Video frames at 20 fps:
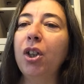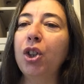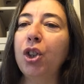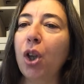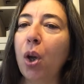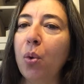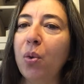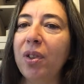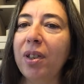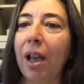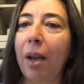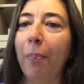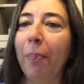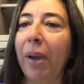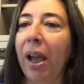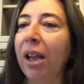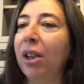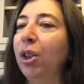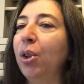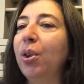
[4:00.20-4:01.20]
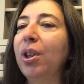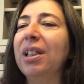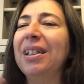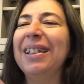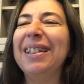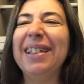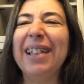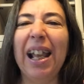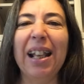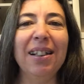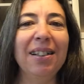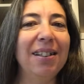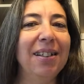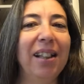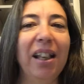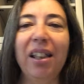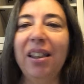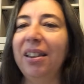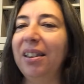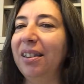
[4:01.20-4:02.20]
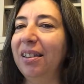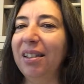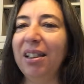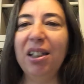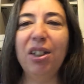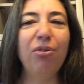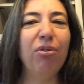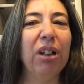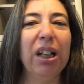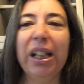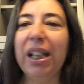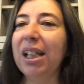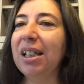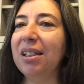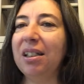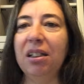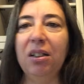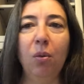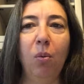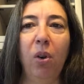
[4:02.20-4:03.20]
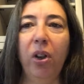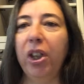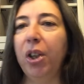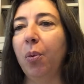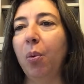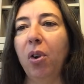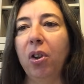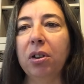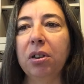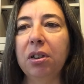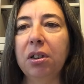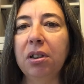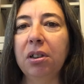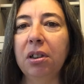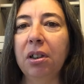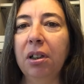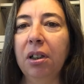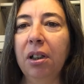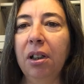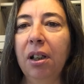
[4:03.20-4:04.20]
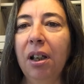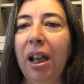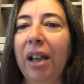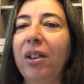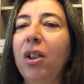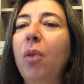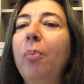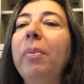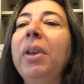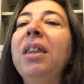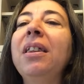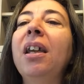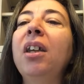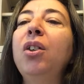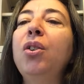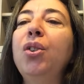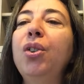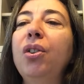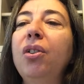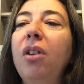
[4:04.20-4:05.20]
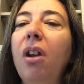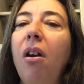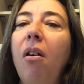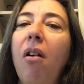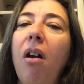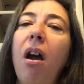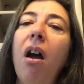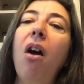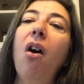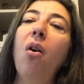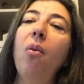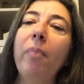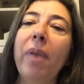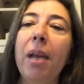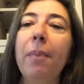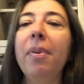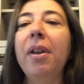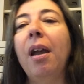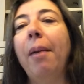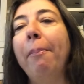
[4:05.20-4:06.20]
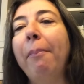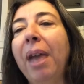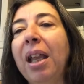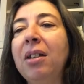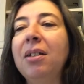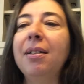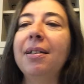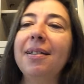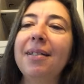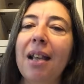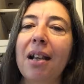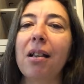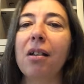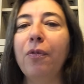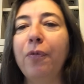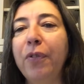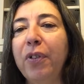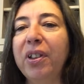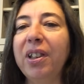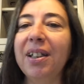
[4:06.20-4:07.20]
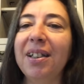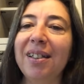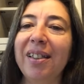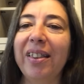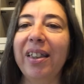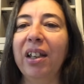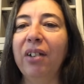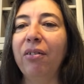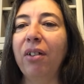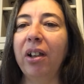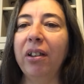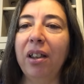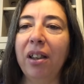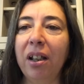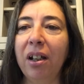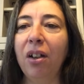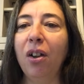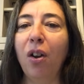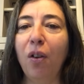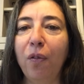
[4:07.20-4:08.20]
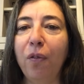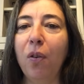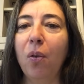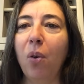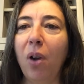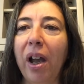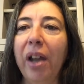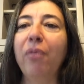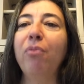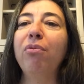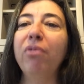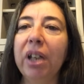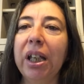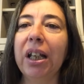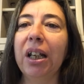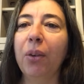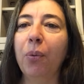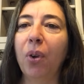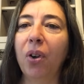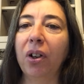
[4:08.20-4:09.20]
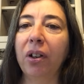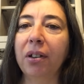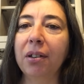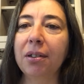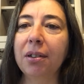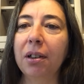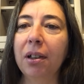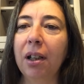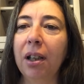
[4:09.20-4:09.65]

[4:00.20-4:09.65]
shows up and you can sense that this really isn't what you want, I don't mean that you should go, oh, maybe I'm meant to settle for this thing rather than go for what I really want.